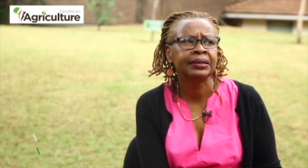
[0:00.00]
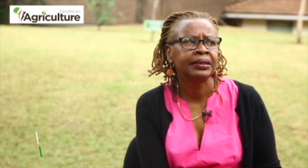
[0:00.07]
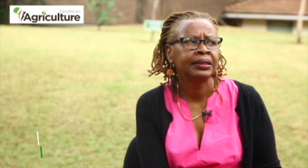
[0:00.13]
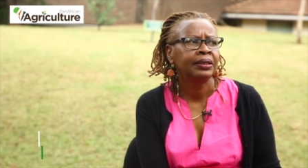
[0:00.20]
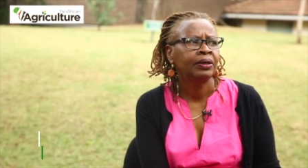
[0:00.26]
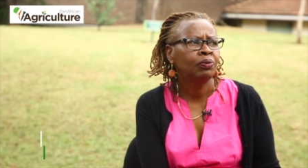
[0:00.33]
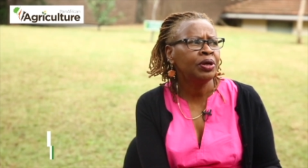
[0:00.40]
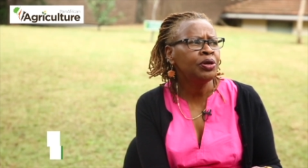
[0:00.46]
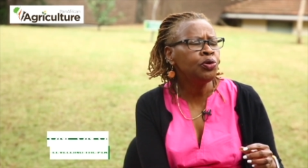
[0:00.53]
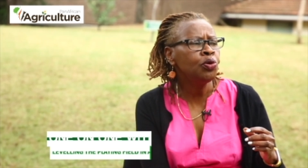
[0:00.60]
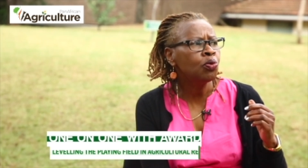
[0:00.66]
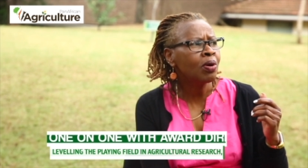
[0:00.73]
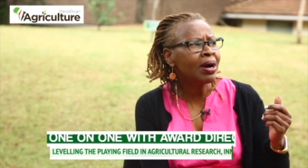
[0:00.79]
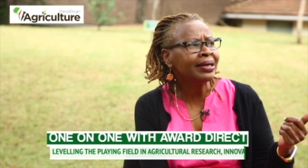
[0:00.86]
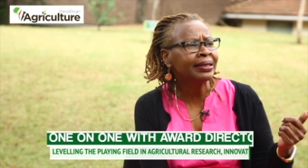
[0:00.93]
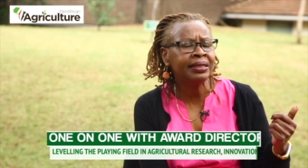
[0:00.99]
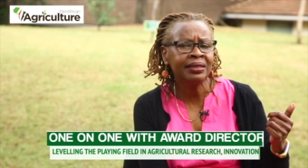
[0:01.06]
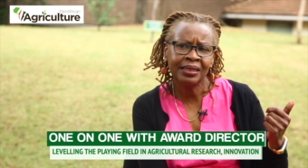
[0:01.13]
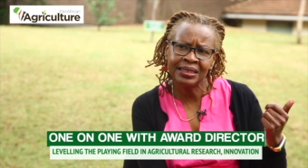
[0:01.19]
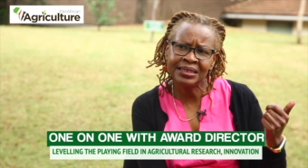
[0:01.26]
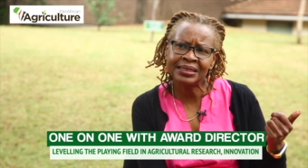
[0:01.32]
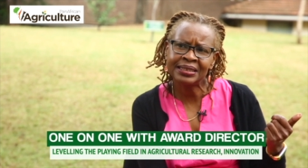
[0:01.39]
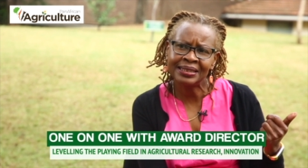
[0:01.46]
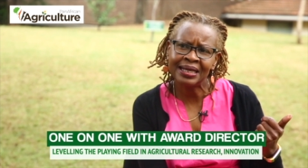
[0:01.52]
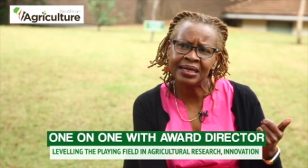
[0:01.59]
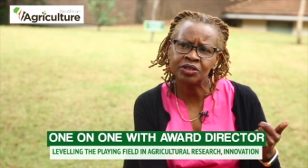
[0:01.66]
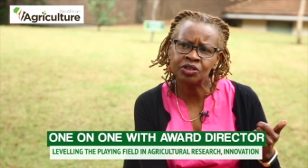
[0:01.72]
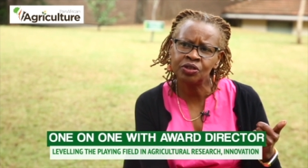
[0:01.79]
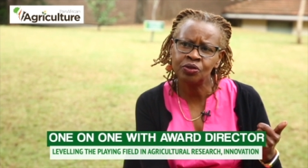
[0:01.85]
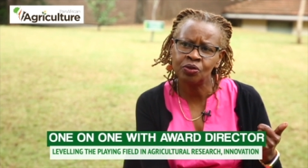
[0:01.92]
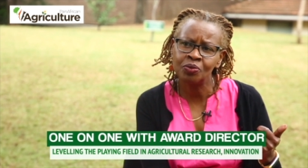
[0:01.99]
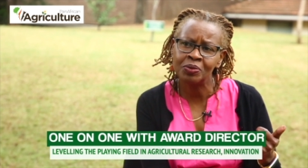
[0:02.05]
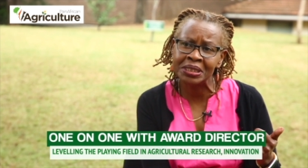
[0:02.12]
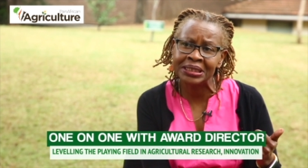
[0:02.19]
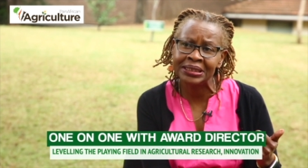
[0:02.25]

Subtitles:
when you work in the international world,